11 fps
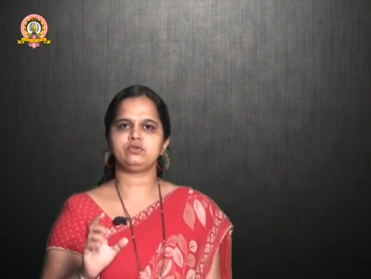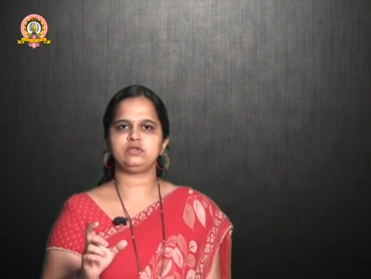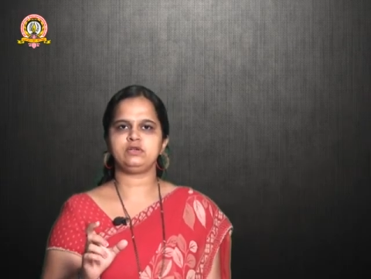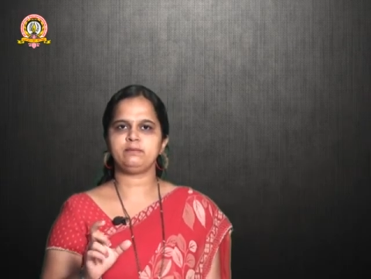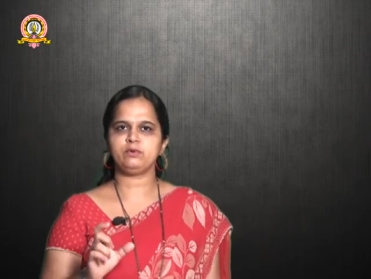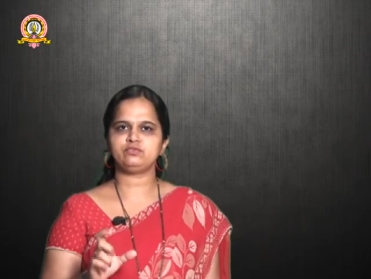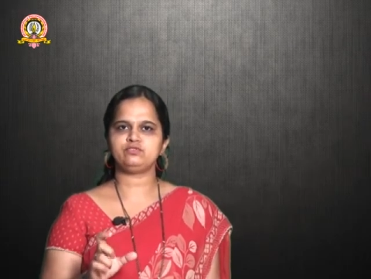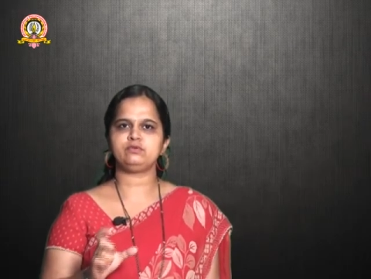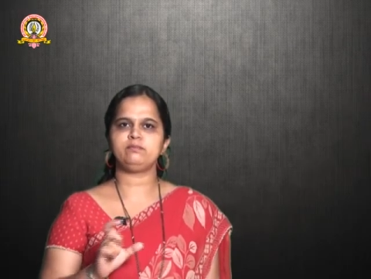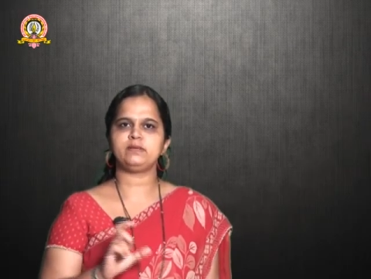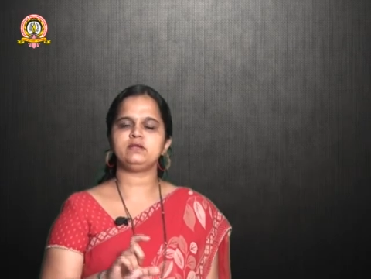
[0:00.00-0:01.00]
or the
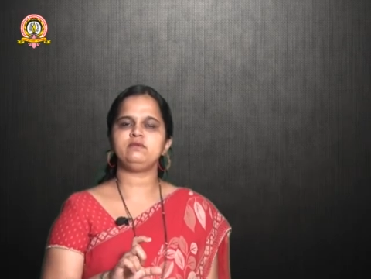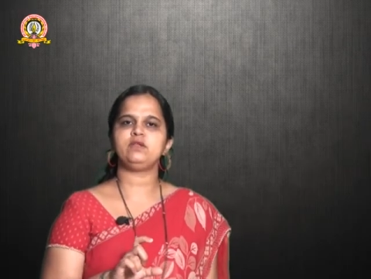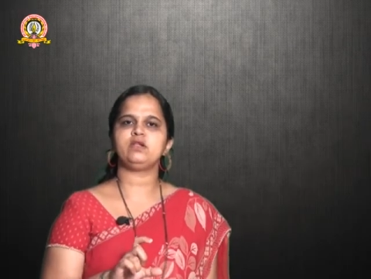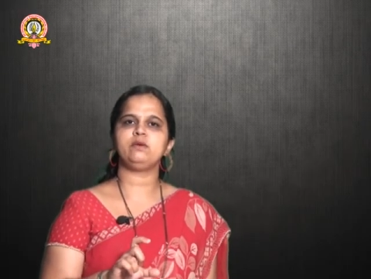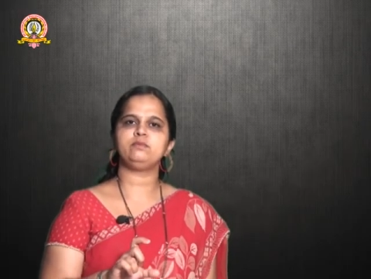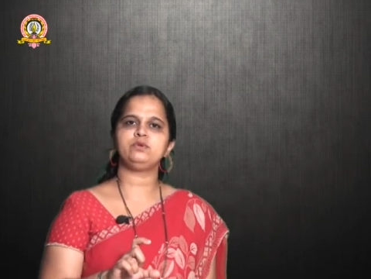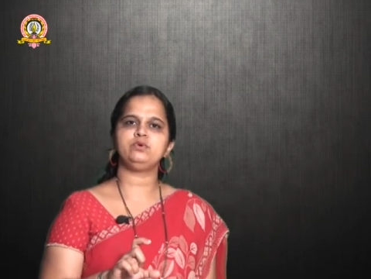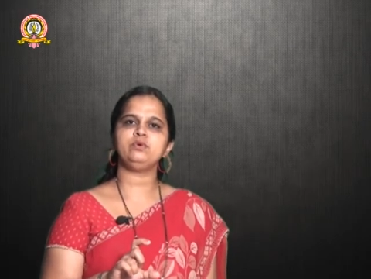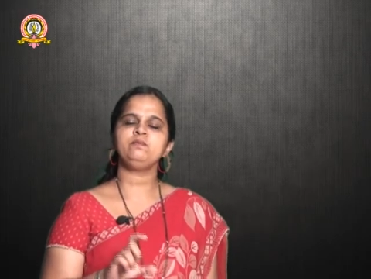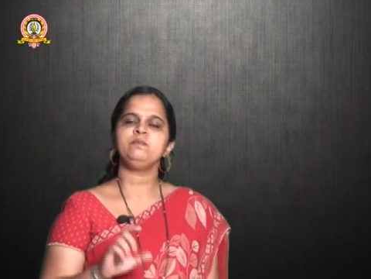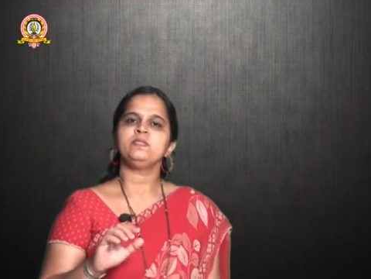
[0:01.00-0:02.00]
deposit method will come to
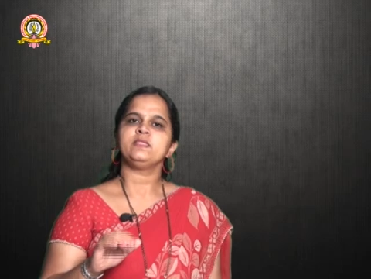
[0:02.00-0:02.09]
know